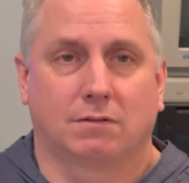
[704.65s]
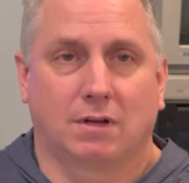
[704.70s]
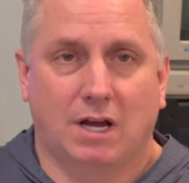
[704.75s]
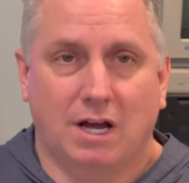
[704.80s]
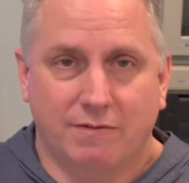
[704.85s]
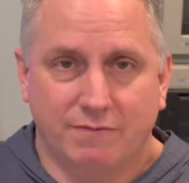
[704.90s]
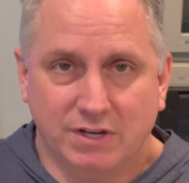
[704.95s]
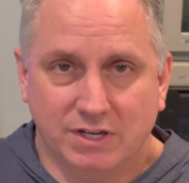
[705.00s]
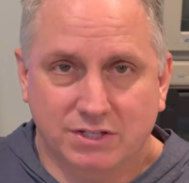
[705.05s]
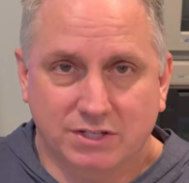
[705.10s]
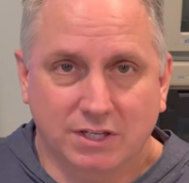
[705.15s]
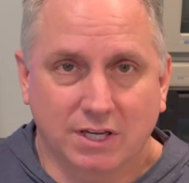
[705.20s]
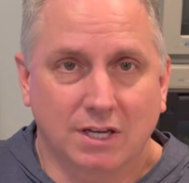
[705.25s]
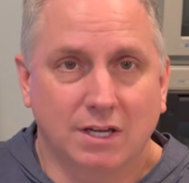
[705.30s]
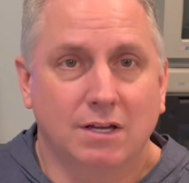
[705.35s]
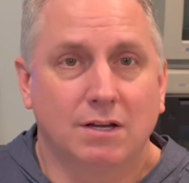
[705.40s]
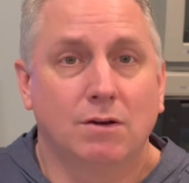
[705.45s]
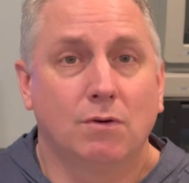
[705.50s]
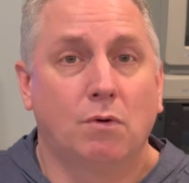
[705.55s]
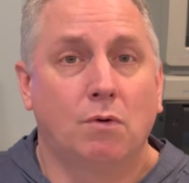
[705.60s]

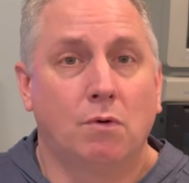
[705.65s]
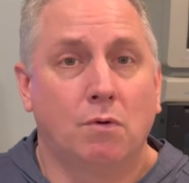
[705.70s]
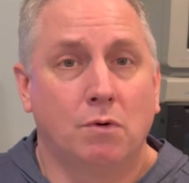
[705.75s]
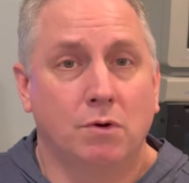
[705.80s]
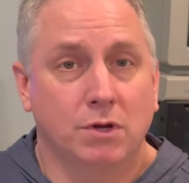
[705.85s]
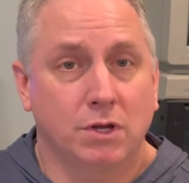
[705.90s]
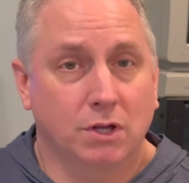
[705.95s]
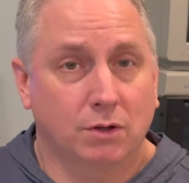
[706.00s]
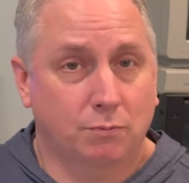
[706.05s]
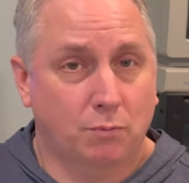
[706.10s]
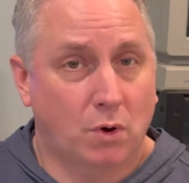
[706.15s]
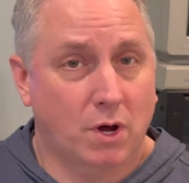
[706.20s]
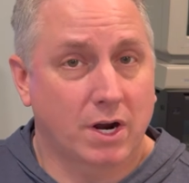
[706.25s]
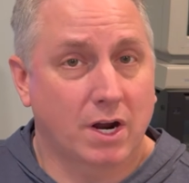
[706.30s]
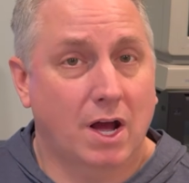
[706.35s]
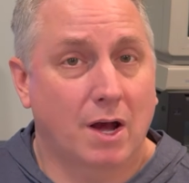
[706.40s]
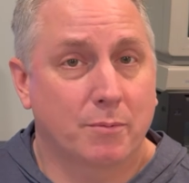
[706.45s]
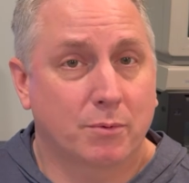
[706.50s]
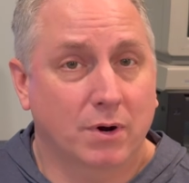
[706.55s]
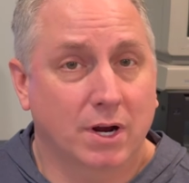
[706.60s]
obviously you'll want
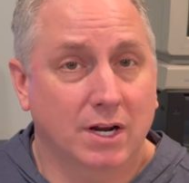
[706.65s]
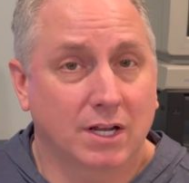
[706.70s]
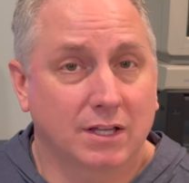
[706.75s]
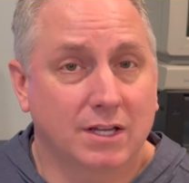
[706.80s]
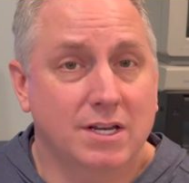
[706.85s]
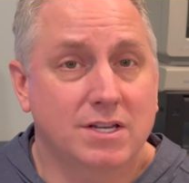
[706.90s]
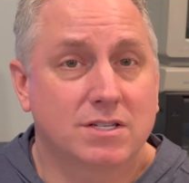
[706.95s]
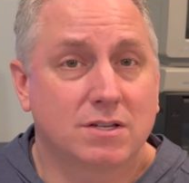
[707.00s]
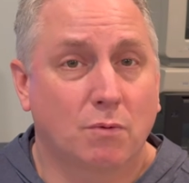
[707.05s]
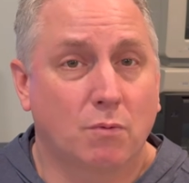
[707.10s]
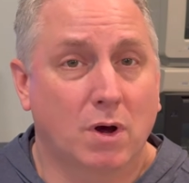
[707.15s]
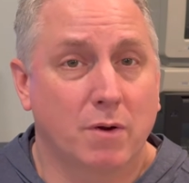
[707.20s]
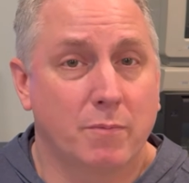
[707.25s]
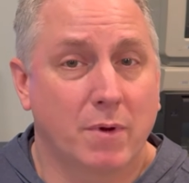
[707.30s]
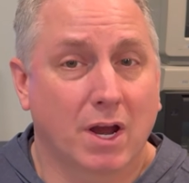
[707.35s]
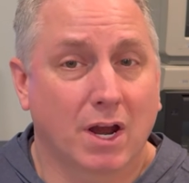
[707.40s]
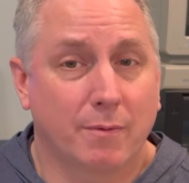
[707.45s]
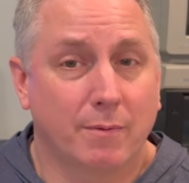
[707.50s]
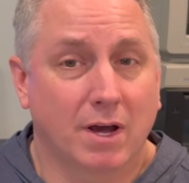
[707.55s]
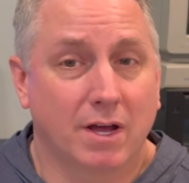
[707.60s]
to upgrade at least to 1
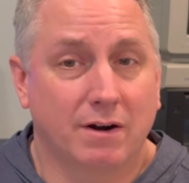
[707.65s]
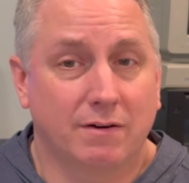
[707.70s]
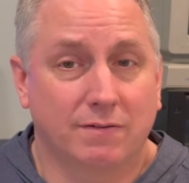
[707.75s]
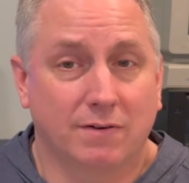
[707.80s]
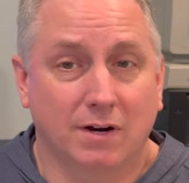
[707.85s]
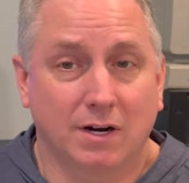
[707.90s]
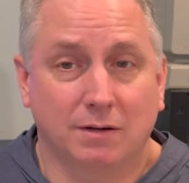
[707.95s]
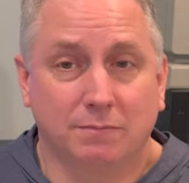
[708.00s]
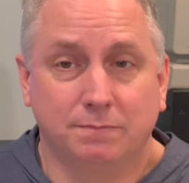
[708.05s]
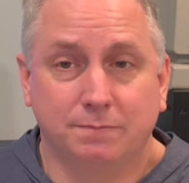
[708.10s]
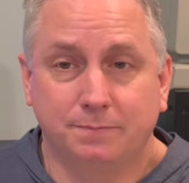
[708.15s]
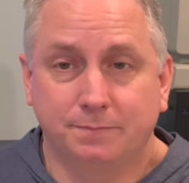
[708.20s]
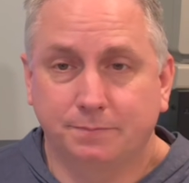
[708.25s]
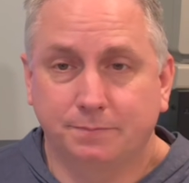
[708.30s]
megabyte of RAM.